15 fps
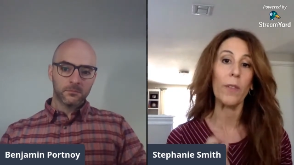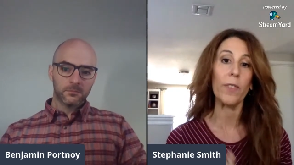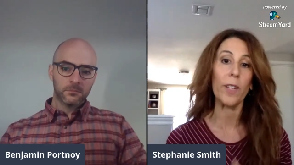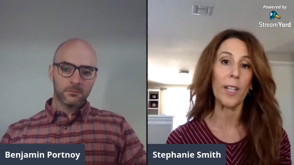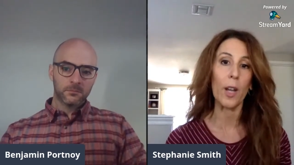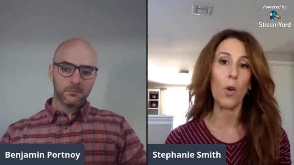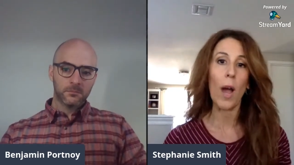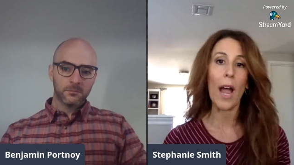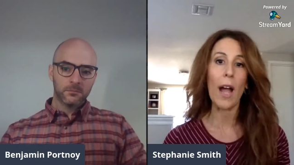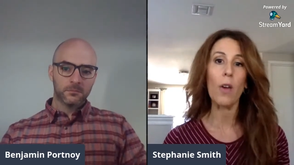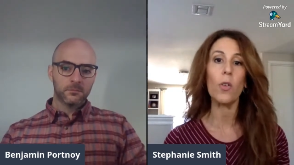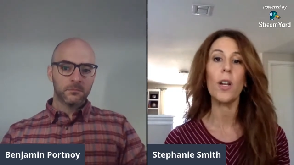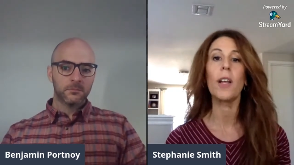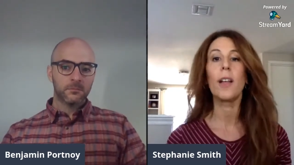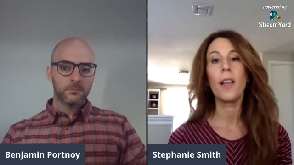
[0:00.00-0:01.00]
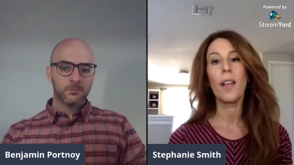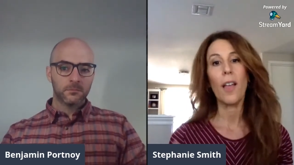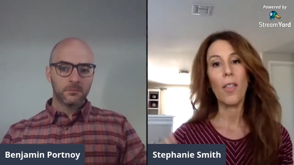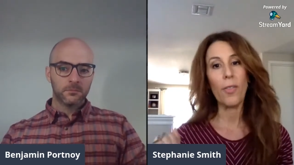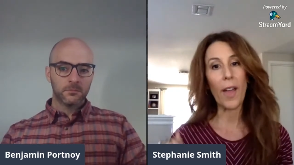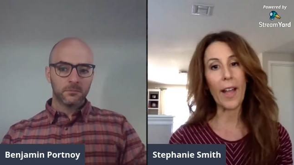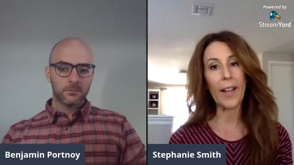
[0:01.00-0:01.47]
Speaker 1: video out.
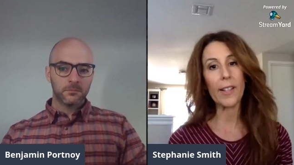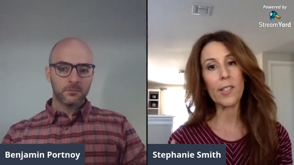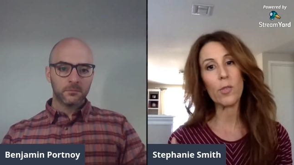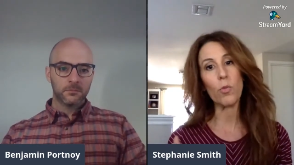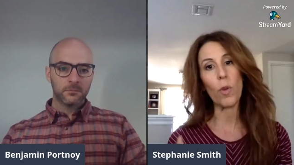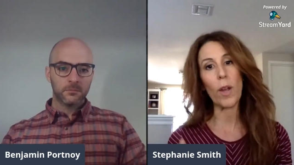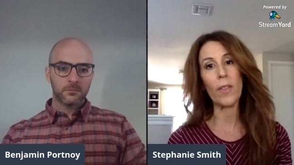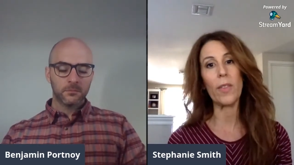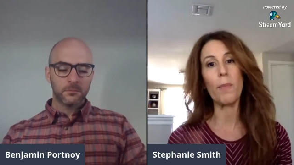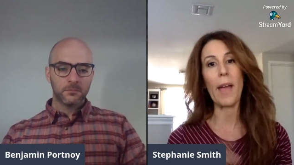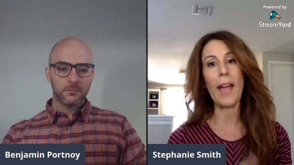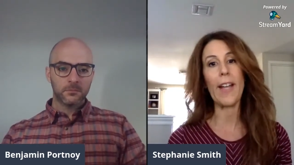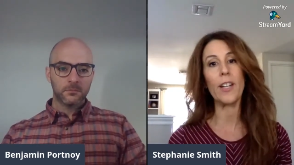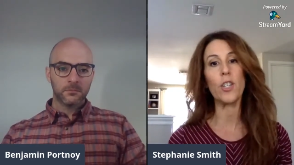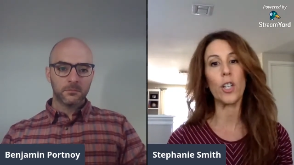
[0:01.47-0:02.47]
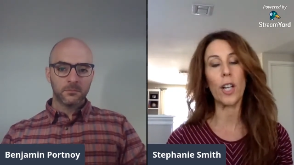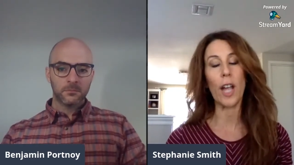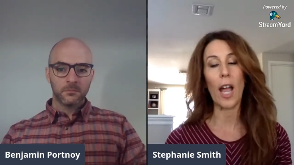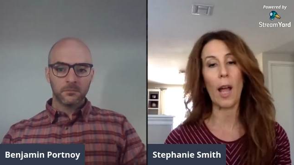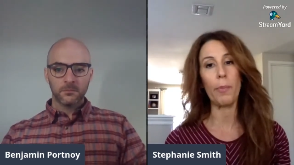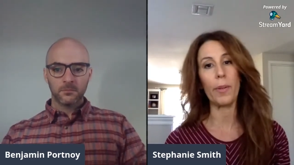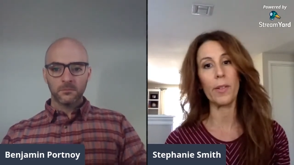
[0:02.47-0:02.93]
That's when the magic
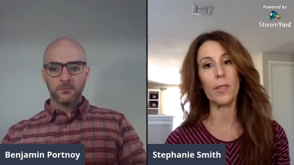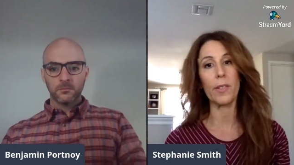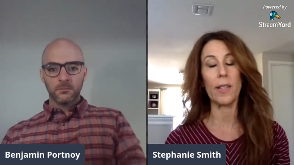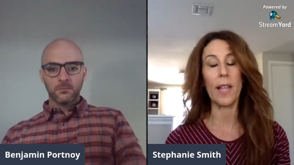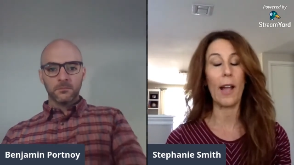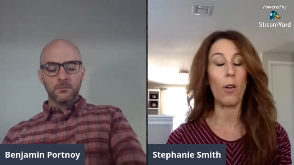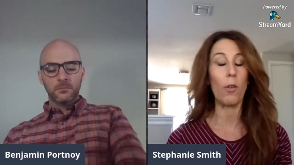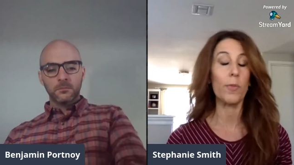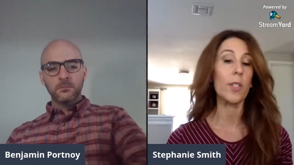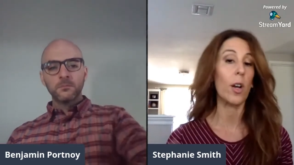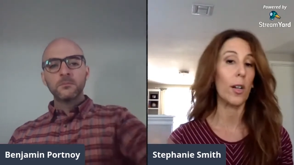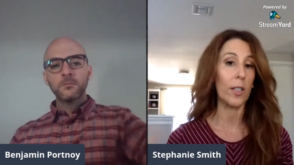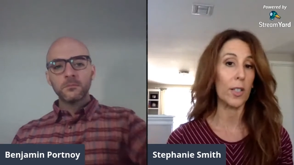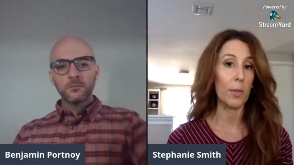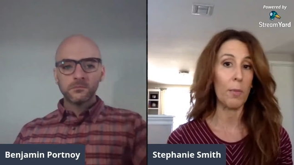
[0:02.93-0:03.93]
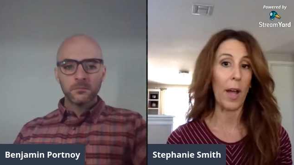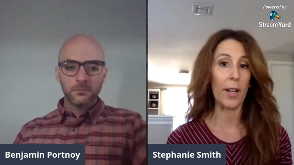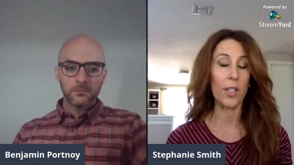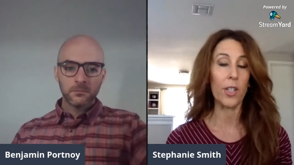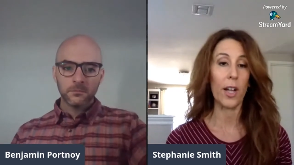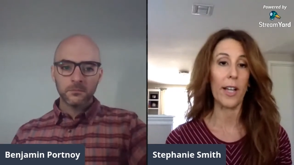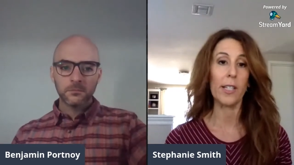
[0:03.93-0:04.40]
happens. And now I'm starting to
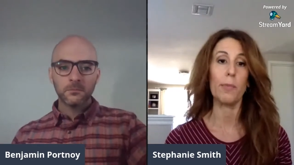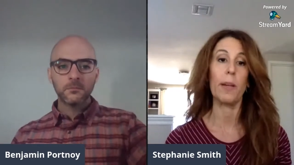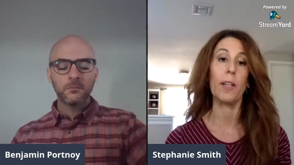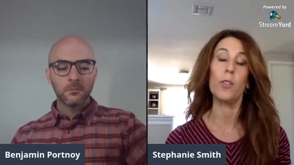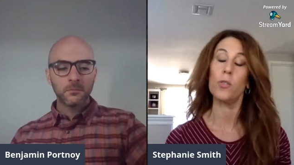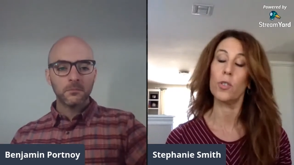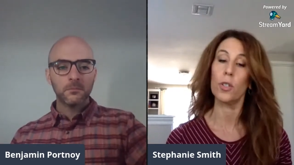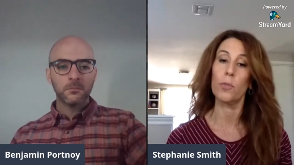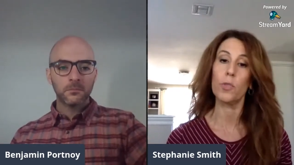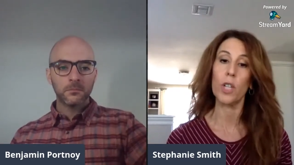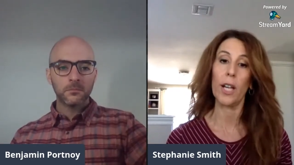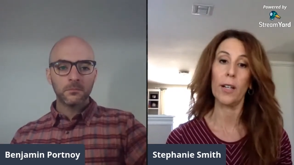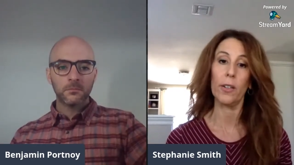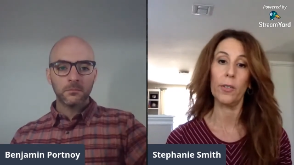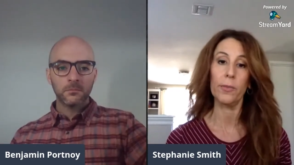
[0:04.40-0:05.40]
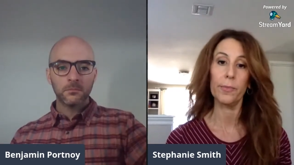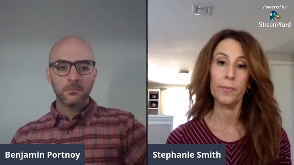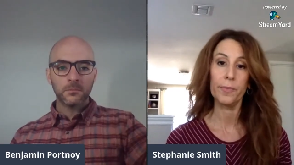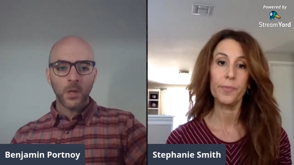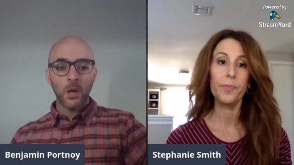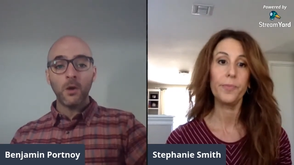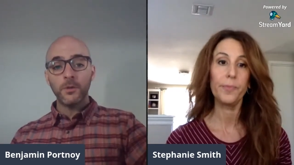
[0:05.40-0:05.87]
monetize my YouTube channel.
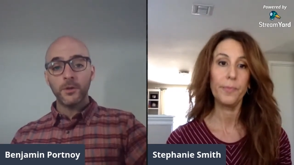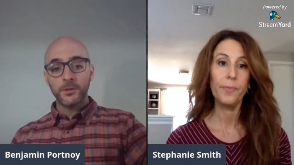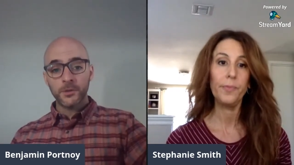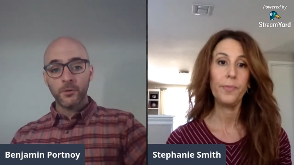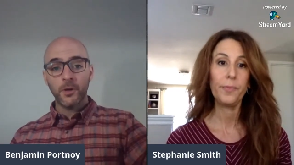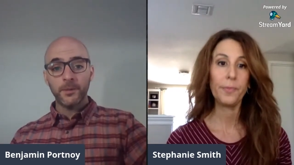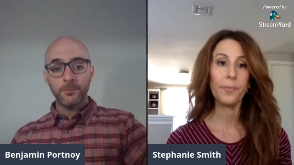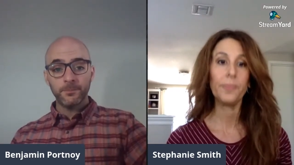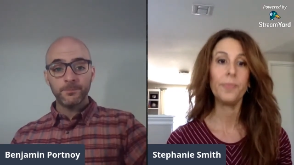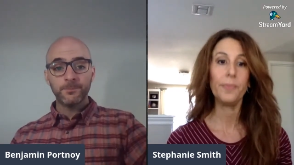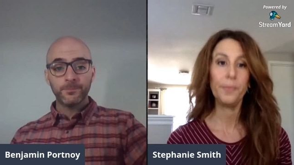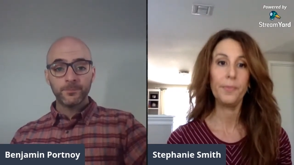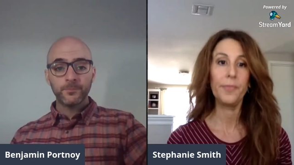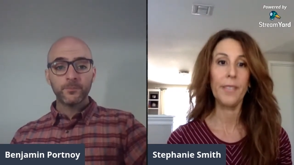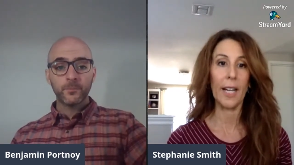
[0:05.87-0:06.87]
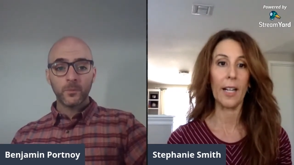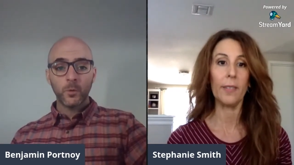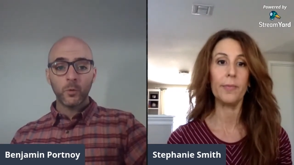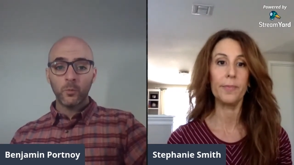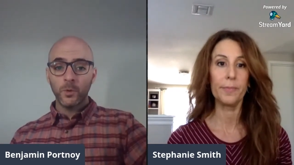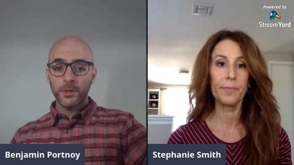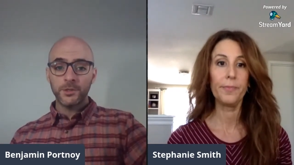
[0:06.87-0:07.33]
Speaker 2: Oh, that's great. Yeah.
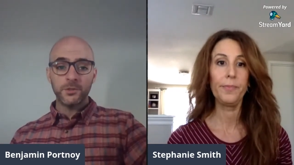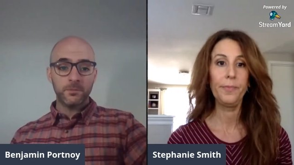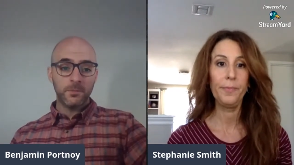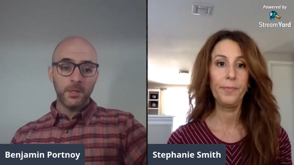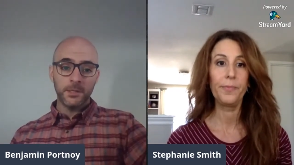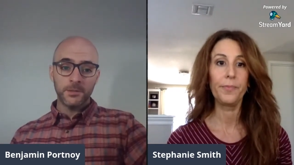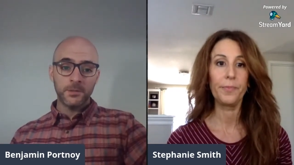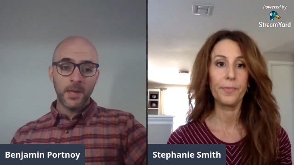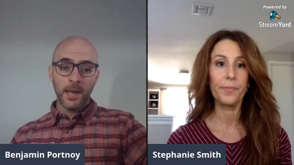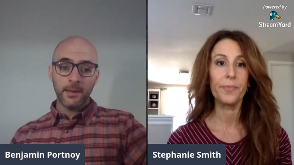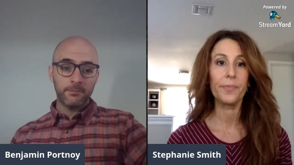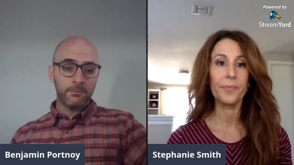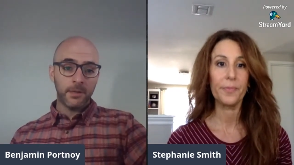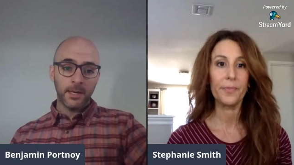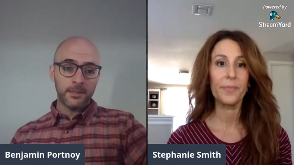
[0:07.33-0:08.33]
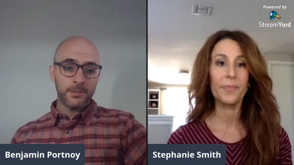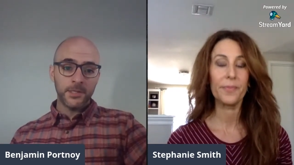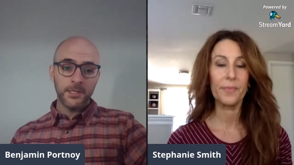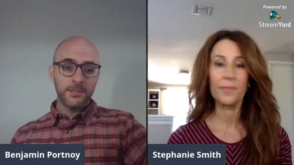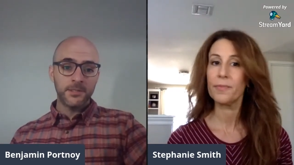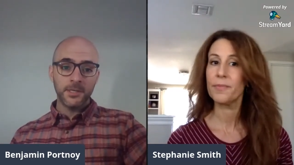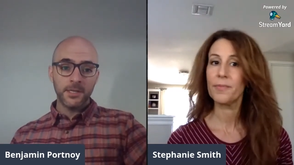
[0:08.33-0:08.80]
Which is not
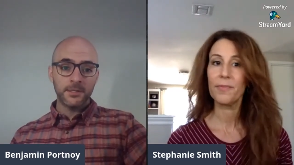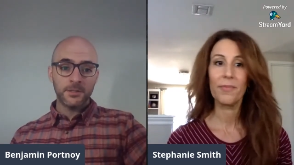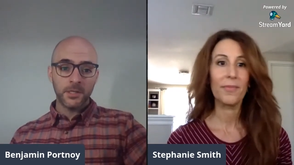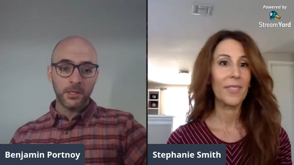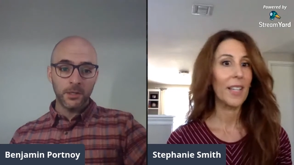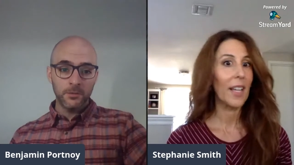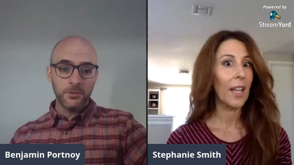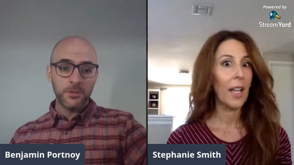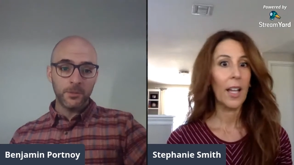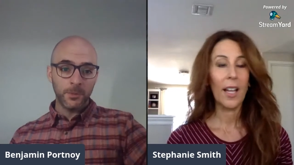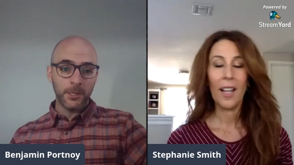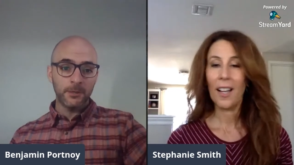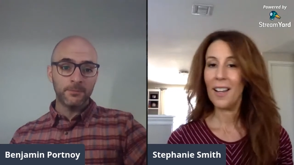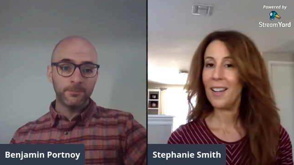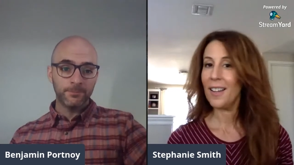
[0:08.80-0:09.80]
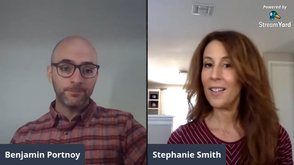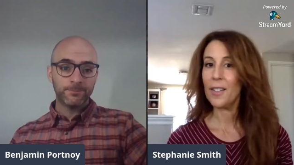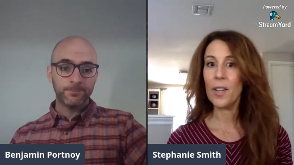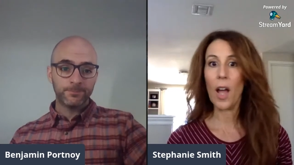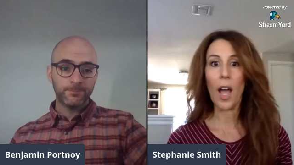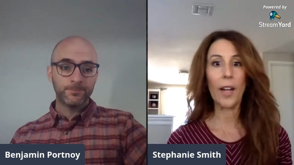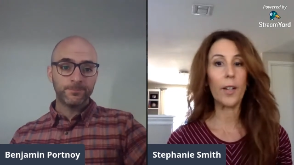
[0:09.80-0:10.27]
as easy as it used to be.
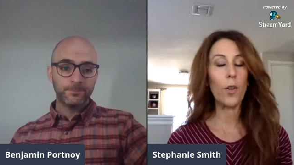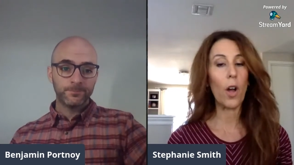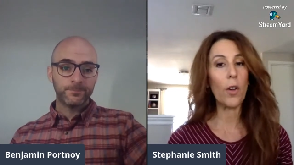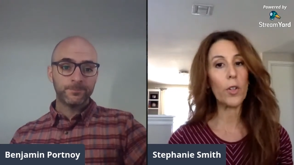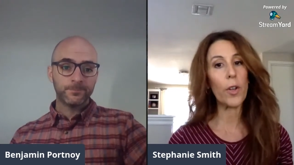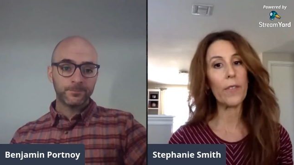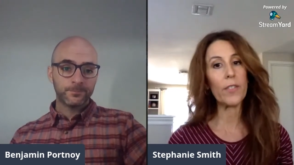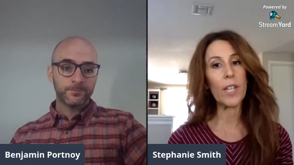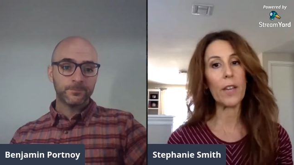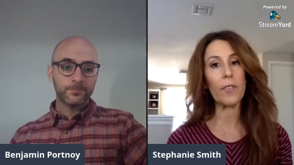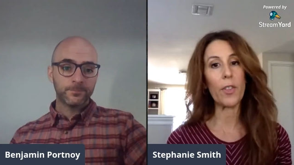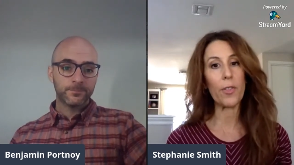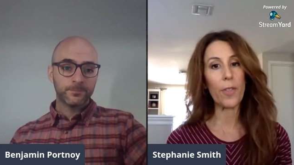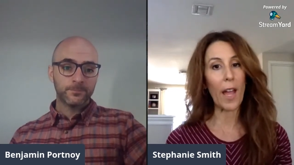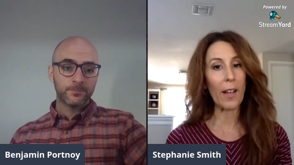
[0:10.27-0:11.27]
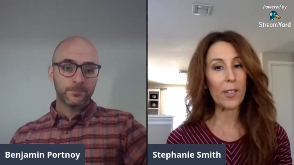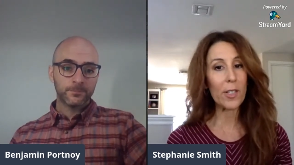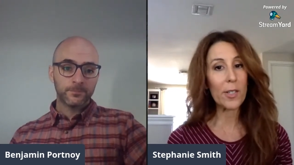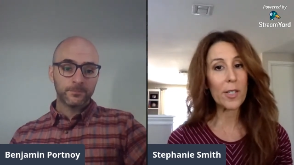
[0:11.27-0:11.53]
Speaker 1: Not at all. You have to have a thousand